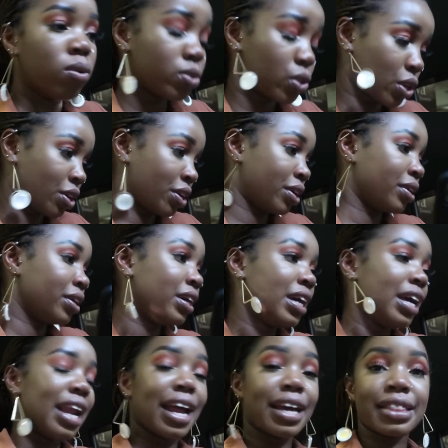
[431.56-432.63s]
sorry,
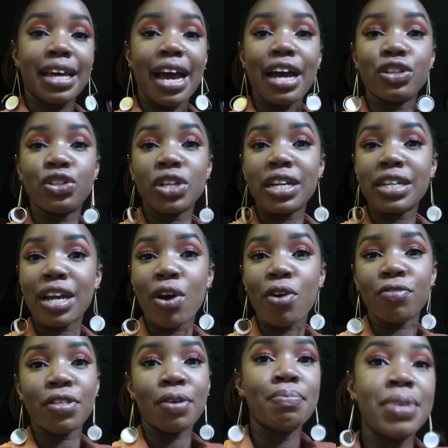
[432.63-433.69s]
like the agenda
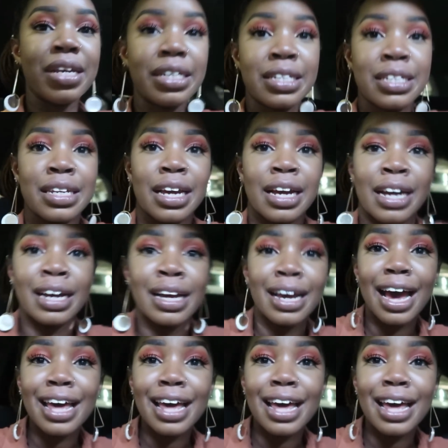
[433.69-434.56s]
of the meeting.